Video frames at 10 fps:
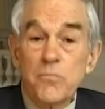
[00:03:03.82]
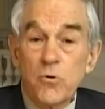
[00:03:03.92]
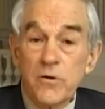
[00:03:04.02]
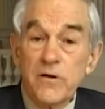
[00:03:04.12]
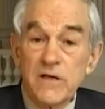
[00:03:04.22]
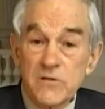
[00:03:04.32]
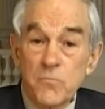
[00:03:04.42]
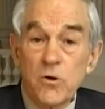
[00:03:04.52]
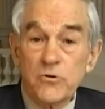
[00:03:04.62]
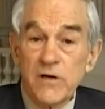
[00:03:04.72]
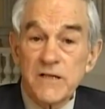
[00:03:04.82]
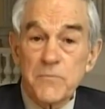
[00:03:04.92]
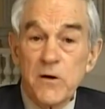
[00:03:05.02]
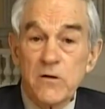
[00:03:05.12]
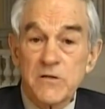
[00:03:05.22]
important thing is more
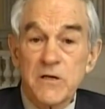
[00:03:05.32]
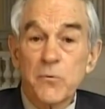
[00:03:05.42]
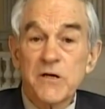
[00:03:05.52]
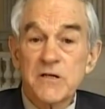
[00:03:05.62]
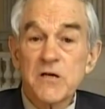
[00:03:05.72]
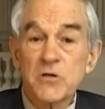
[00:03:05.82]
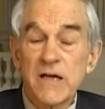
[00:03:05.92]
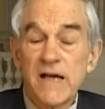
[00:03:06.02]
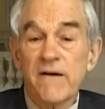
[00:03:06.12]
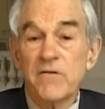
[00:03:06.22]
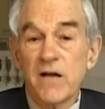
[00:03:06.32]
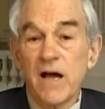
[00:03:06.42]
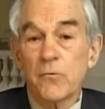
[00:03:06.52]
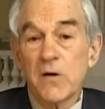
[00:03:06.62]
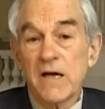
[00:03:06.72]
transparency. We essentially have
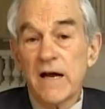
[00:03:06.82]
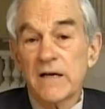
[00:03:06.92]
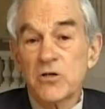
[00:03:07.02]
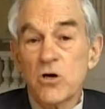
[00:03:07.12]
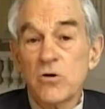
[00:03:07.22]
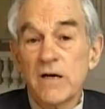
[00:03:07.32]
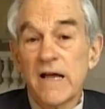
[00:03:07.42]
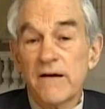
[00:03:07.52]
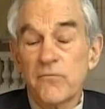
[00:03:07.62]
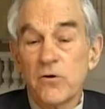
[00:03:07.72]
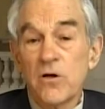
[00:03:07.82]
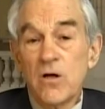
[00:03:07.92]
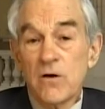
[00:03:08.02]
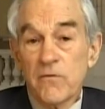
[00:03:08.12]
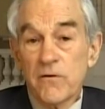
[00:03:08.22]
none. We got a token effort
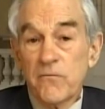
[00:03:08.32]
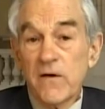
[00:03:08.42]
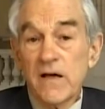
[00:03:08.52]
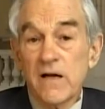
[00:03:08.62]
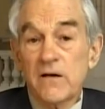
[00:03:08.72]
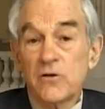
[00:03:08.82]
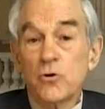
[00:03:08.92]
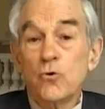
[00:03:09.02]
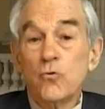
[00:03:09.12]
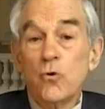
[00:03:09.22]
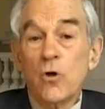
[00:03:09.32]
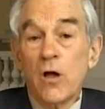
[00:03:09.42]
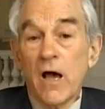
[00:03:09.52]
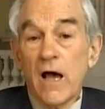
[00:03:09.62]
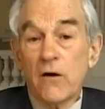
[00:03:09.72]
for the Fed to
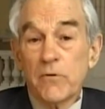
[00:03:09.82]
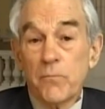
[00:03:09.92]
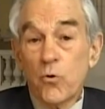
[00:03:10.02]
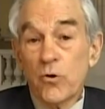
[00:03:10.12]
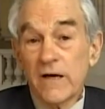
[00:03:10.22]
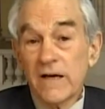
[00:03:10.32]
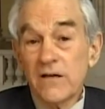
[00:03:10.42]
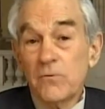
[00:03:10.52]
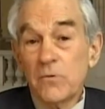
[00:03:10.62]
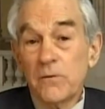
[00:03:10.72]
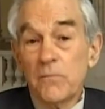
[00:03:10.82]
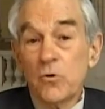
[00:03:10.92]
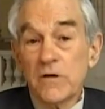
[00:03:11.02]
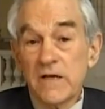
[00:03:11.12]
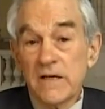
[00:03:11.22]
report a little
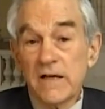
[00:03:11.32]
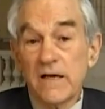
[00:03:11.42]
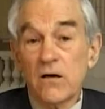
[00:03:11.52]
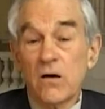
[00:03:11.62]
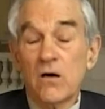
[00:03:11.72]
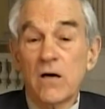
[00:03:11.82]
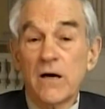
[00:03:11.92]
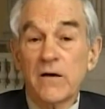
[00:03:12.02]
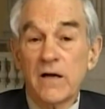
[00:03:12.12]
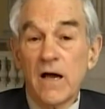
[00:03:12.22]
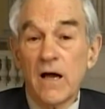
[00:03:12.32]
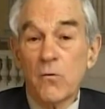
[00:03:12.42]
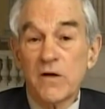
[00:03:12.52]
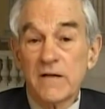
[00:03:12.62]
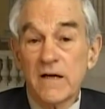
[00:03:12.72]
more detail on
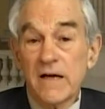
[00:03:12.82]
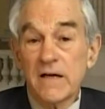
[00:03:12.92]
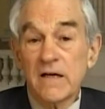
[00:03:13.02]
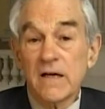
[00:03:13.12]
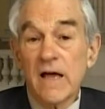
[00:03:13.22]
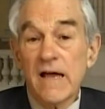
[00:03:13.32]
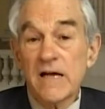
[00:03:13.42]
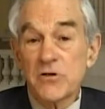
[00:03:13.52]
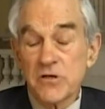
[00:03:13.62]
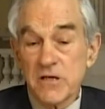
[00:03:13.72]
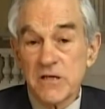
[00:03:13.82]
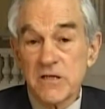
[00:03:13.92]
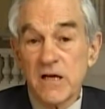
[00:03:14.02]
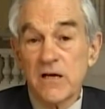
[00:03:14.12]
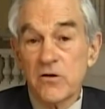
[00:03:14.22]
what the lending agencies
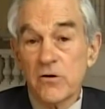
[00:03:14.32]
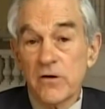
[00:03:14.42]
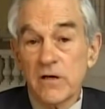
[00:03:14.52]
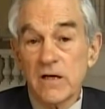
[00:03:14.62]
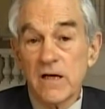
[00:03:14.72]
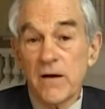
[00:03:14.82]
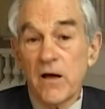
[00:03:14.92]
did during the